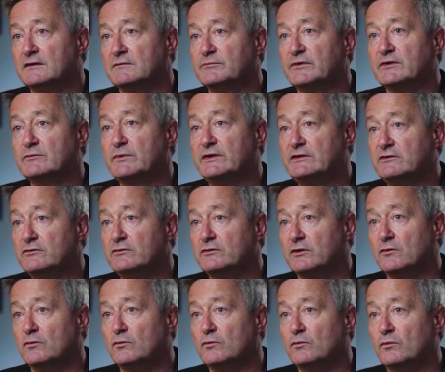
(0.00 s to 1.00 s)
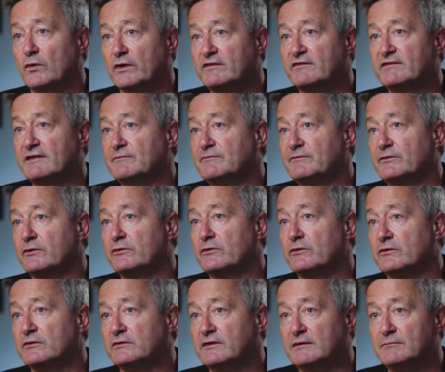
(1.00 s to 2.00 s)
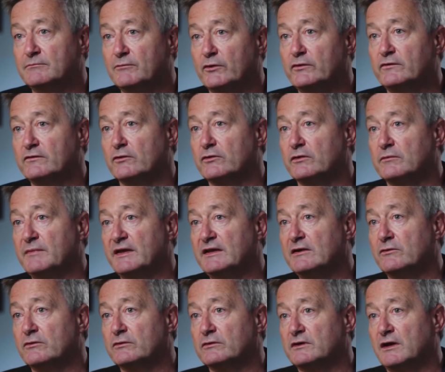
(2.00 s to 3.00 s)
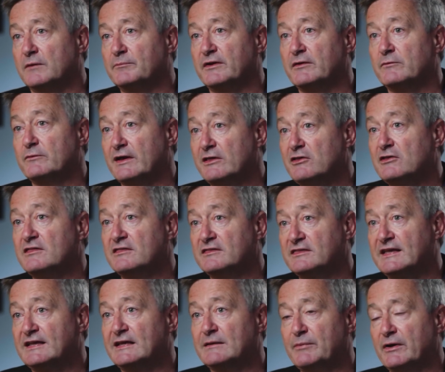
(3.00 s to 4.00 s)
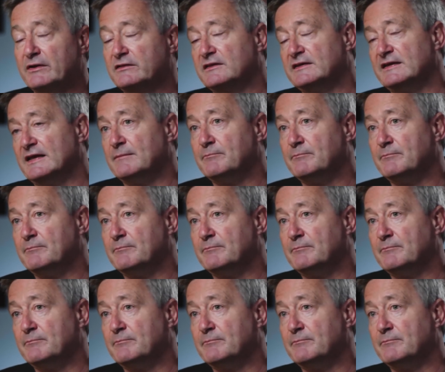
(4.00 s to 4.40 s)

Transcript: But we do go one step further than most other media companies. We actually think about the